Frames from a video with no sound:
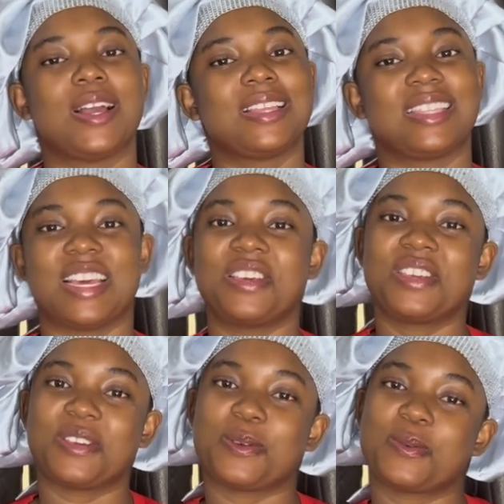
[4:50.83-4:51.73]
Thank
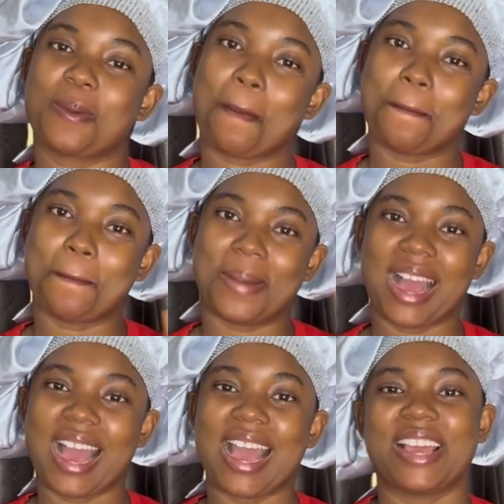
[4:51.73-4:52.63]
you.
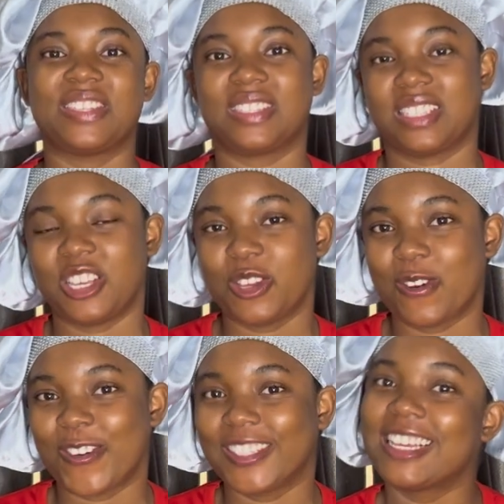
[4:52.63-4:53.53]
Bye. See you
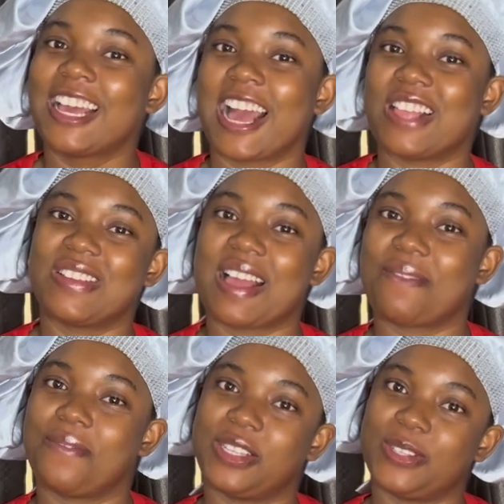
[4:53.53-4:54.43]
on another
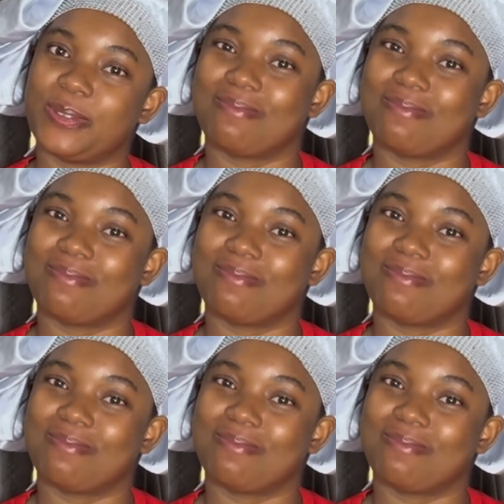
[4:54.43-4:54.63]
video.